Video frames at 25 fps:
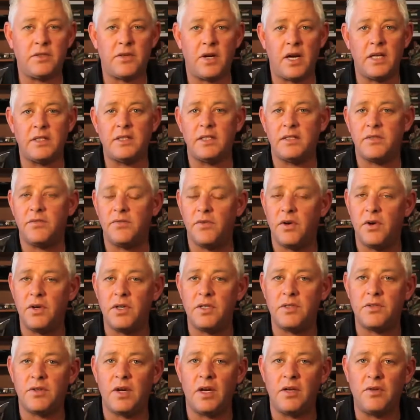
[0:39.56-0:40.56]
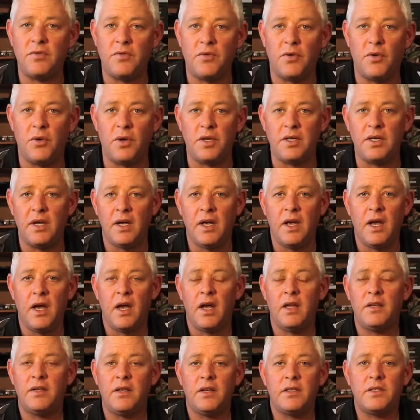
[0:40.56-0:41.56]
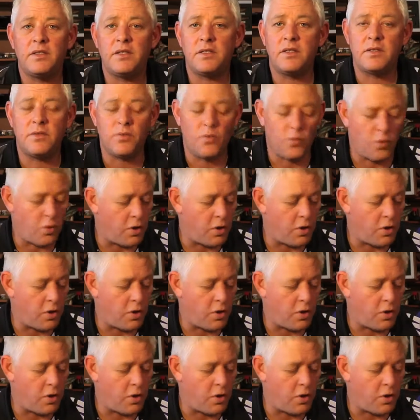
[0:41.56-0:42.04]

trace, it's very straightforward, and this